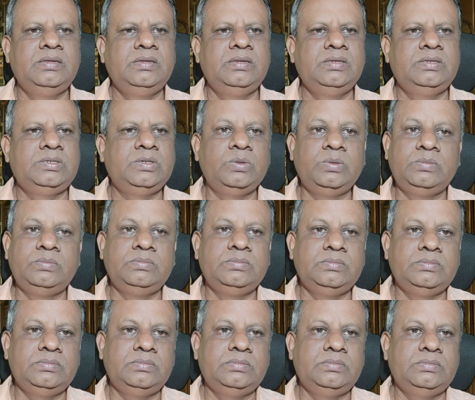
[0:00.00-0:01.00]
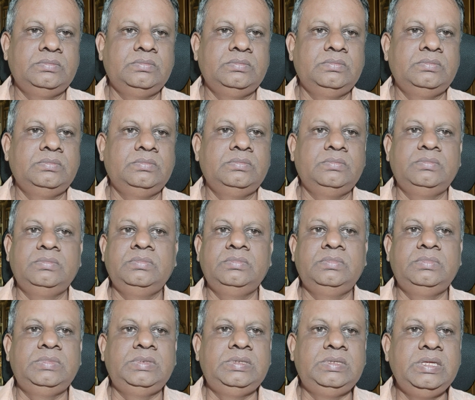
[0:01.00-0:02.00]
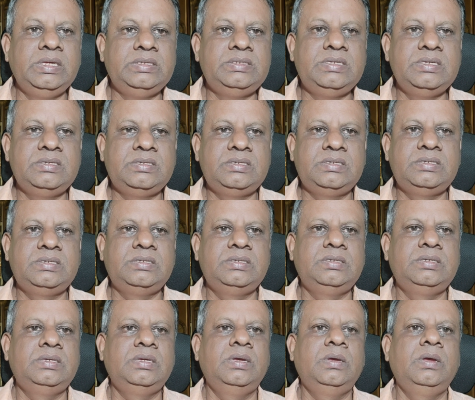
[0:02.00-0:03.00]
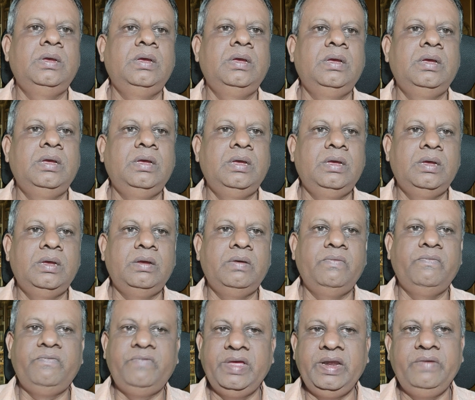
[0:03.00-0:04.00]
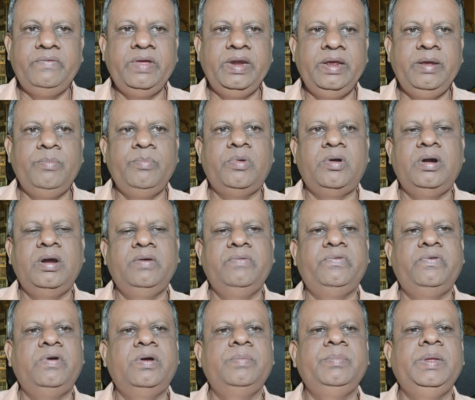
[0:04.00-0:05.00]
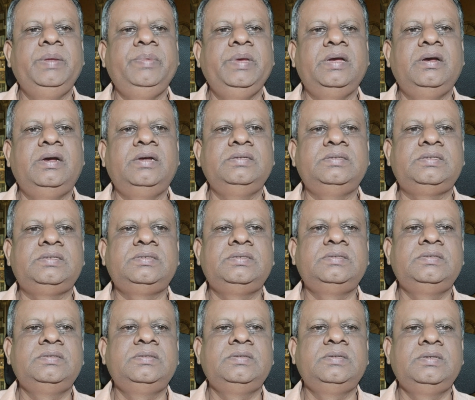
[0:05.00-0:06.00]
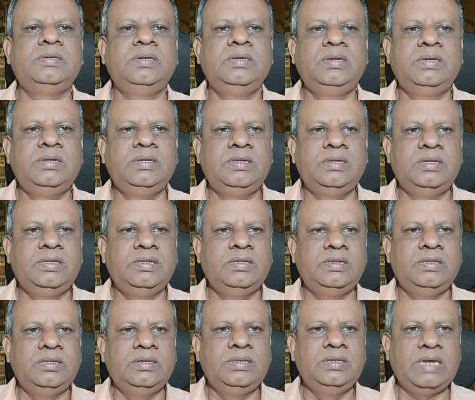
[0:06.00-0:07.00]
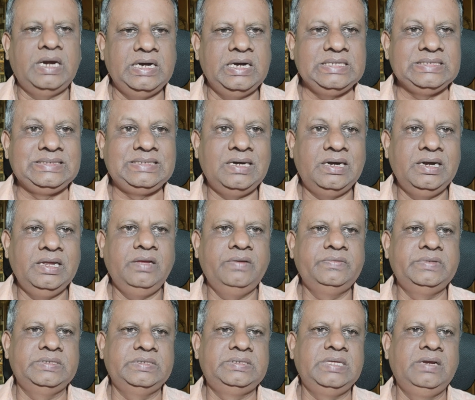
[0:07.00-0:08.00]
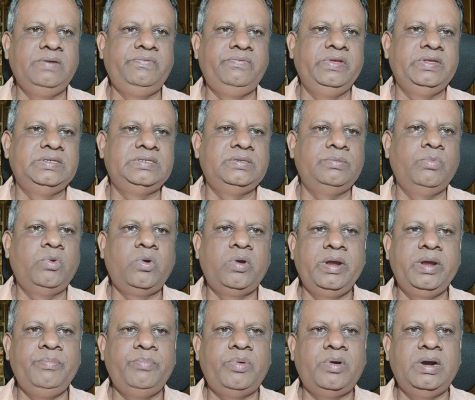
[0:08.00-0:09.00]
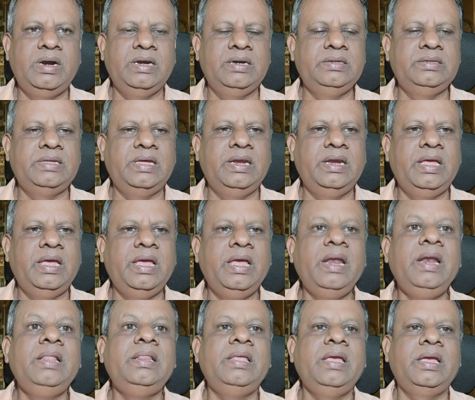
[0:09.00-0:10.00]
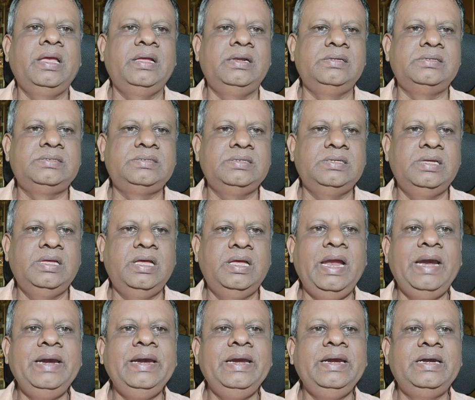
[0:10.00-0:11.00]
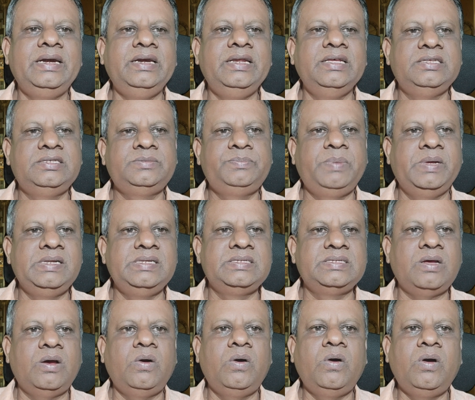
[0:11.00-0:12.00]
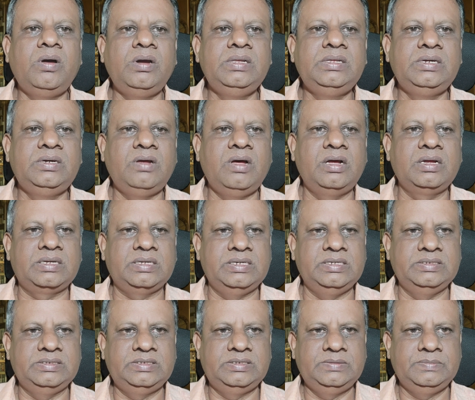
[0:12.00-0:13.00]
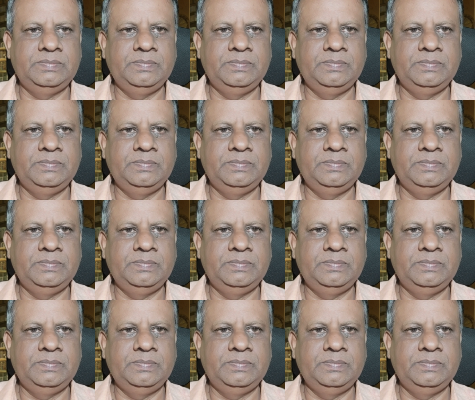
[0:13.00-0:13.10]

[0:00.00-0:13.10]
So, this is very, very important for me because the understanding of the self is more important than anything else, and it dispels all the darkness.